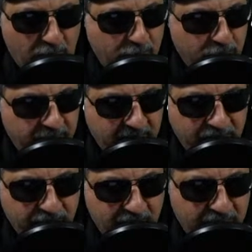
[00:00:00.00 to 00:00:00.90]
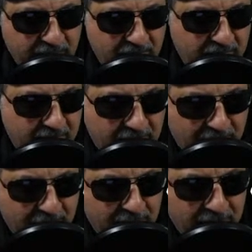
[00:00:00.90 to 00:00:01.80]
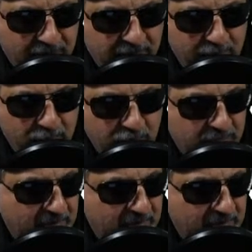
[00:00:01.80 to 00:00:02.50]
moving in front of the Earth, the moon.